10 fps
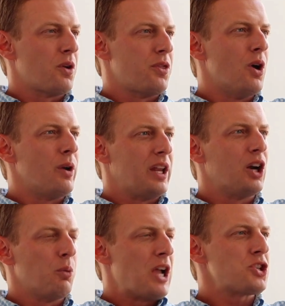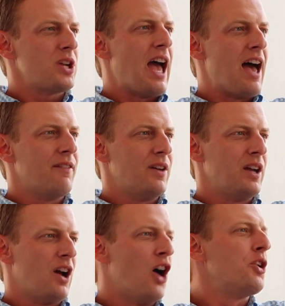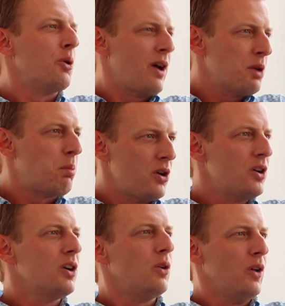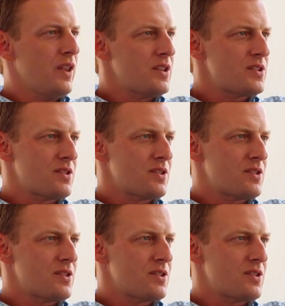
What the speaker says: worth noting here, we actually have a underwriting partner on this.